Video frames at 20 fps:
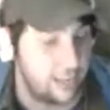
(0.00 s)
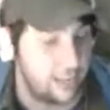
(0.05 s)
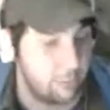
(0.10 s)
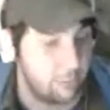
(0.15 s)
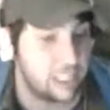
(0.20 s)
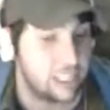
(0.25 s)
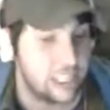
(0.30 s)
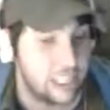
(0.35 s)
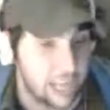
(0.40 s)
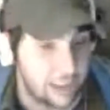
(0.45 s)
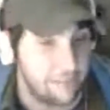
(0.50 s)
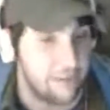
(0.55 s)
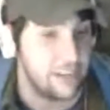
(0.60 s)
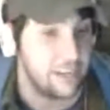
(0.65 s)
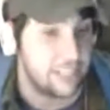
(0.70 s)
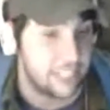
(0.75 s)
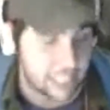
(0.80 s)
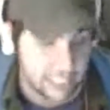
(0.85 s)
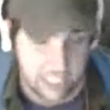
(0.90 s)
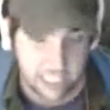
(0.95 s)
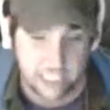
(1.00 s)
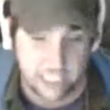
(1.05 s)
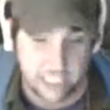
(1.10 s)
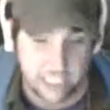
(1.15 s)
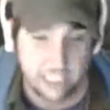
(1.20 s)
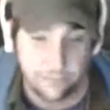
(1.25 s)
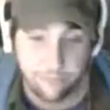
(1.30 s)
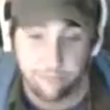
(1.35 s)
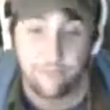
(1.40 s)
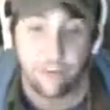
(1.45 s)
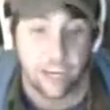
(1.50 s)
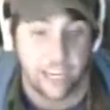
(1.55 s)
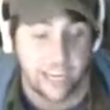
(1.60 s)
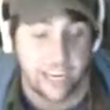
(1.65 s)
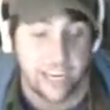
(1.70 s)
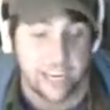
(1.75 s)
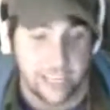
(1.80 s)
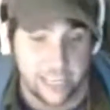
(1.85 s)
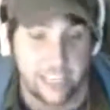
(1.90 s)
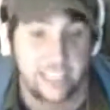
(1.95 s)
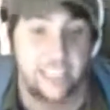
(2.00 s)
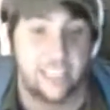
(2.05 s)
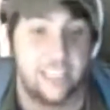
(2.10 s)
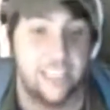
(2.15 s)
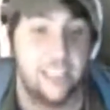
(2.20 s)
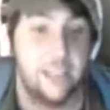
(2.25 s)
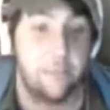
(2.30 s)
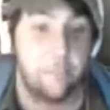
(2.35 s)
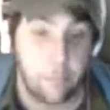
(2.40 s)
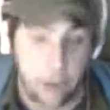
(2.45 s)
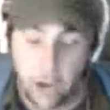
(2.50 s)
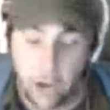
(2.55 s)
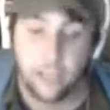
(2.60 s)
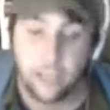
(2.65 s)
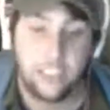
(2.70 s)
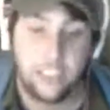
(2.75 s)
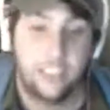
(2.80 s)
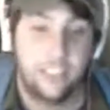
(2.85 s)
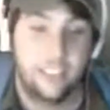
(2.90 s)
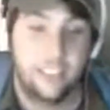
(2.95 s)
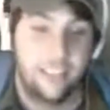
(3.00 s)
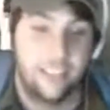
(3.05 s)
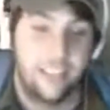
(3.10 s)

There was 7 freaking discs in the box.